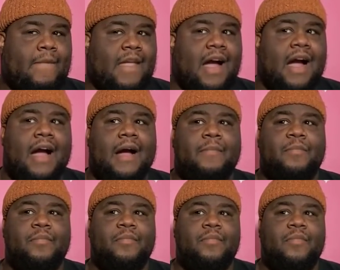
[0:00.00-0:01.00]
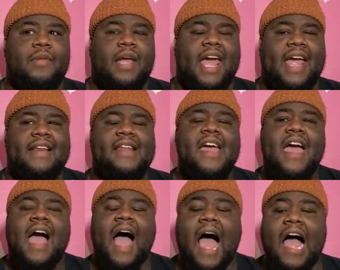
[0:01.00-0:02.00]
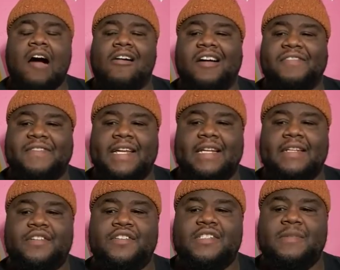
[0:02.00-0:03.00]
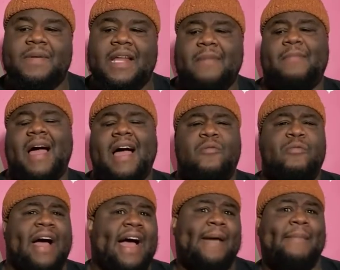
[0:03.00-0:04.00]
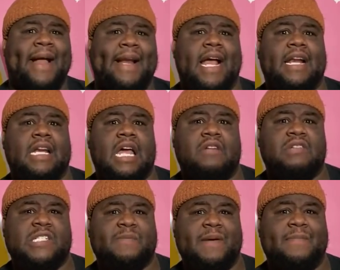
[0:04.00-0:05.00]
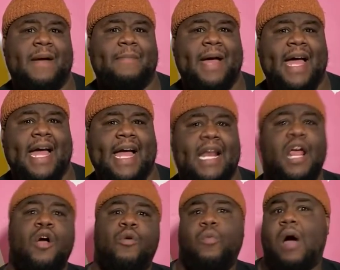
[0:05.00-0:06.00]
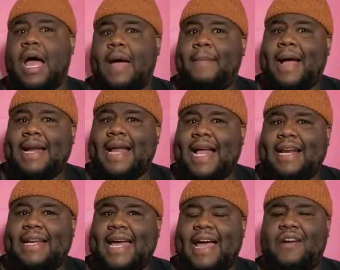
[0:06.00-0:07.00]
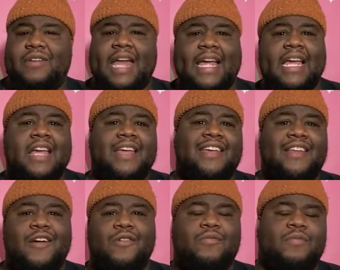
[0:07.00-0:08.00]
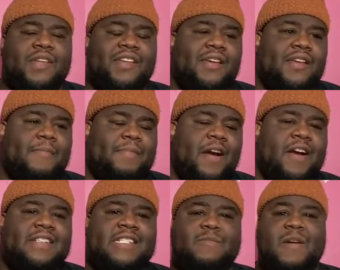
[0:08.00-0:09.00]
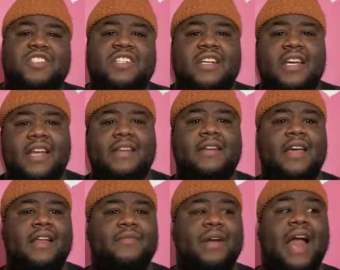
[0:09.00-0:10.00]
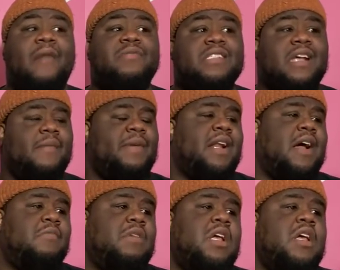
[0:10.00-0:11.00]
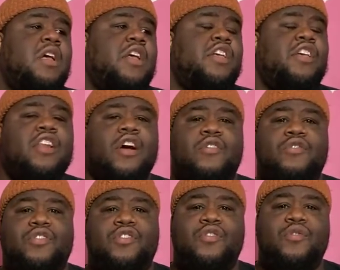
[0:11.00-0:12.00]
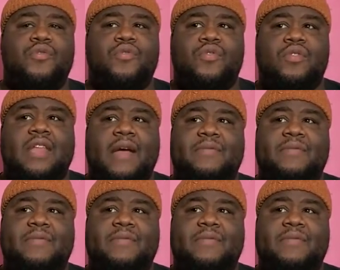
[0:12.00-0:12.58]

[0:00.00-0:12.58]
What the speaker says: And I often used to be like, Mom, why am I not allowed to speak my mind? Why am I not allowed, your parents, especially in when I was coming up, there